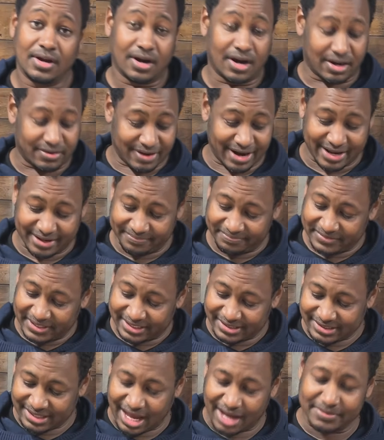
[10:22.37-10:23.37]
All right,
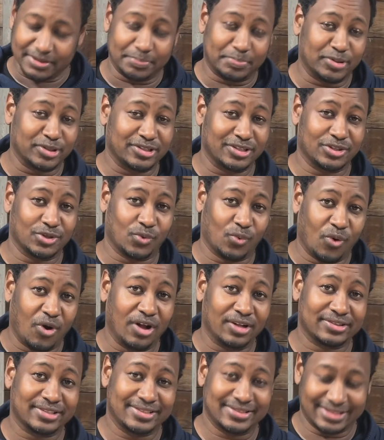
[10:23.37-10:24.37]
it's time to put the
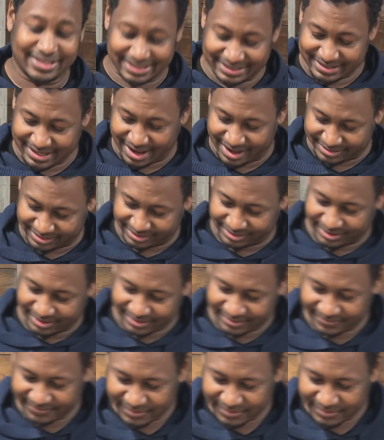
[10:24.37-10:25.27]
DEWALT to the test.